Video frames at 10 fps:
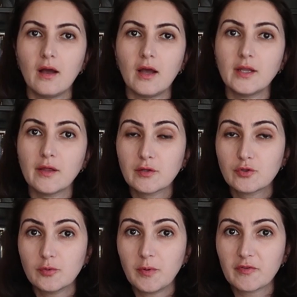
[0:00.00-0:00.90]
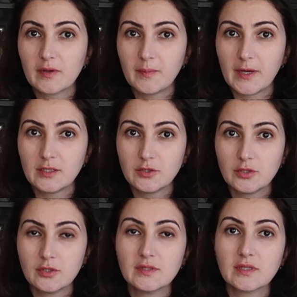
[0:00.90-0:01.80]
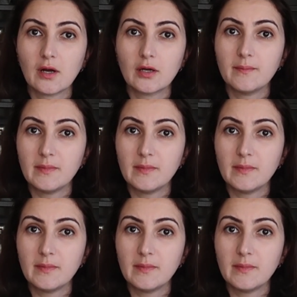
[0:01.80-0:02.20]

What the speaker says: Another group of competitors are